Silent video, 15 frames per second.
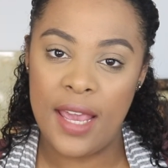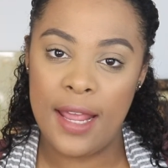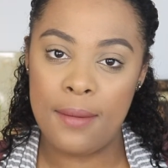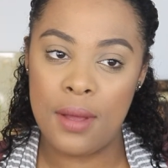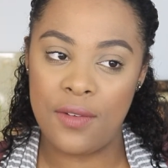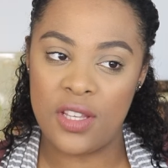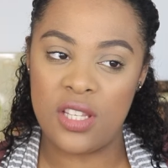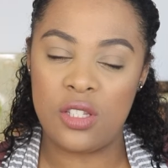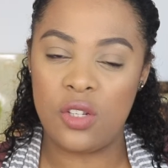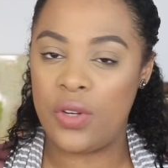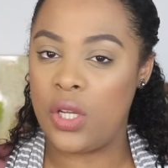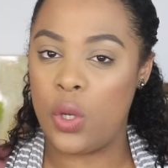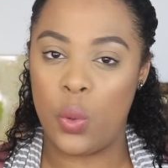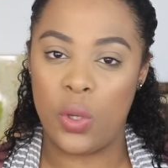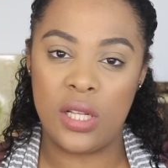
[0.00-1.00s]
and my face is
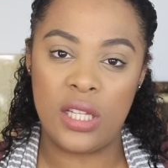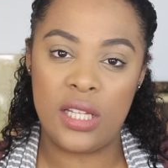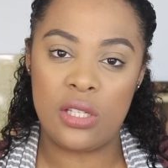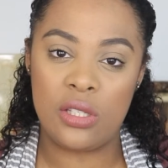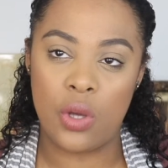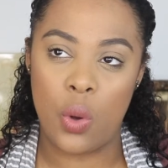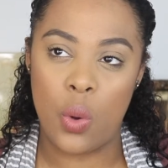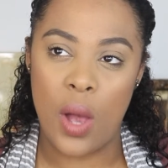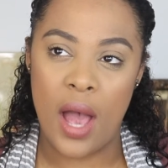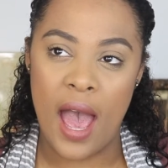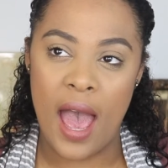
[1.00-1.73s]
already oily so